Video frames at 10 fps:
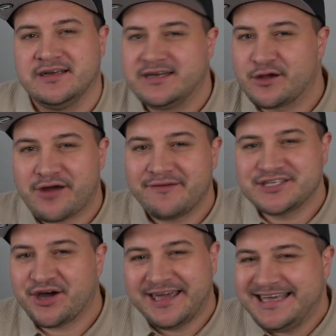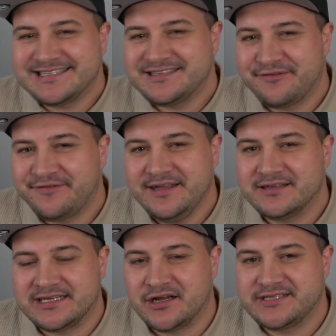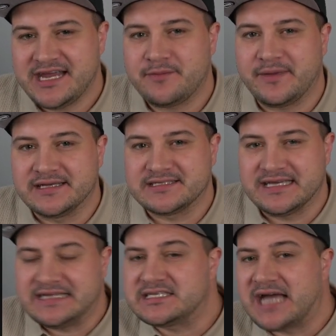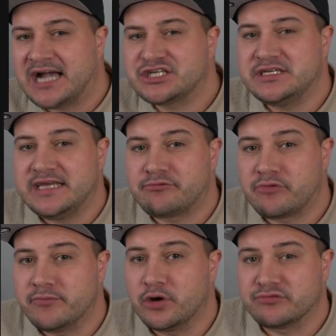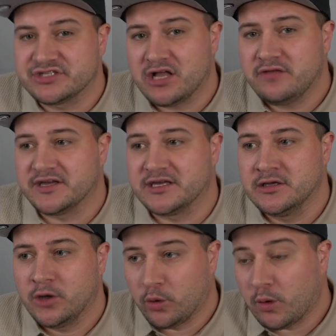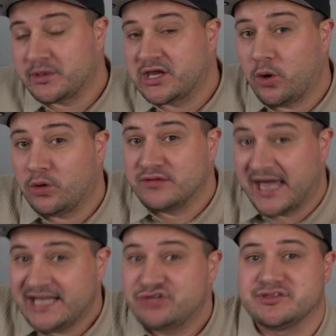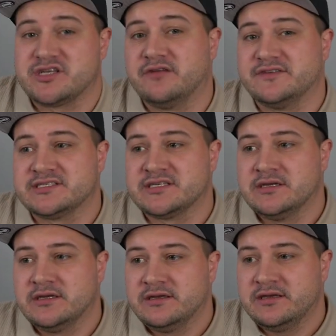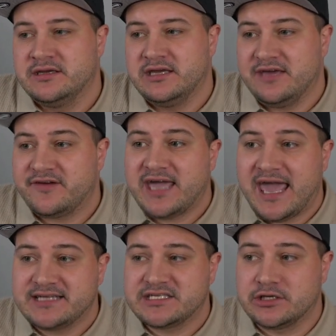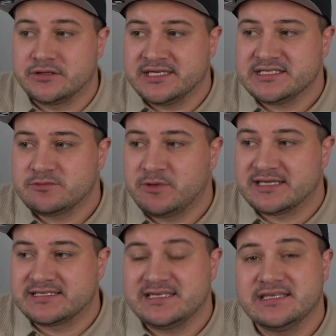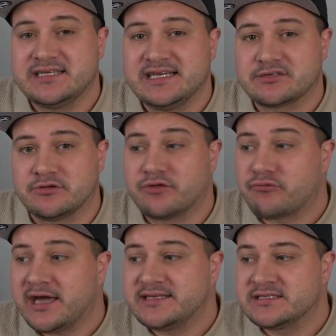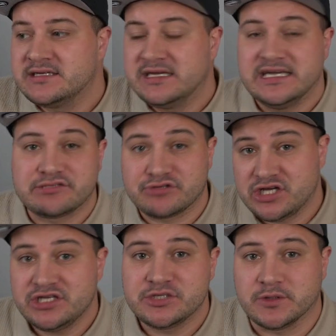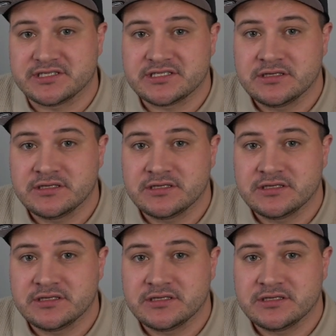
Now gravatar isn't a field in our database, it's actually a remote resolver, or what we call edge resolvers. If I execute this, we can see the data on the right is returned to us.